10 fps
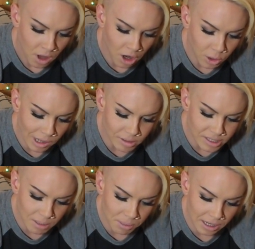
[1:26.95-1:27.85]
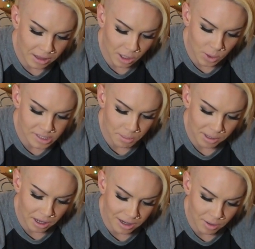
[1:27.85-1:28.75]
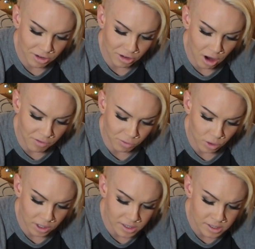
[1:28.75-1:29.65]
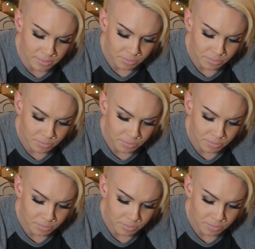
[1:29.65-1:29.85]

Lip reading: Are you allowed to compete in the USAPL now that you're off roids?